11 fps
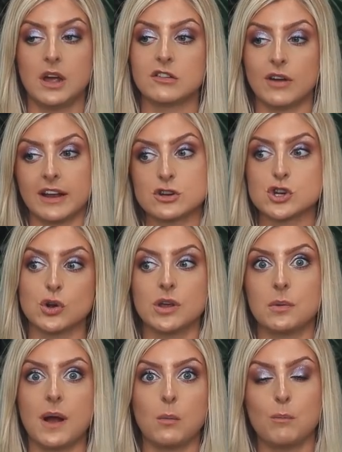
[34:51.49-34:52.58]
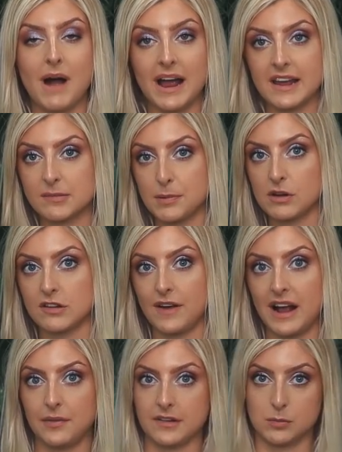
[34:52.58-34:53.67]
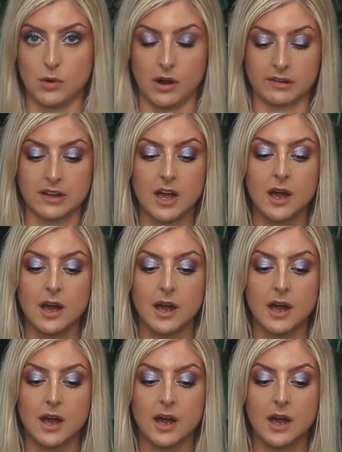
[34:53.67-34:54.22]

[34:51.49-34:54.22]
So I can show you my experience of how this works.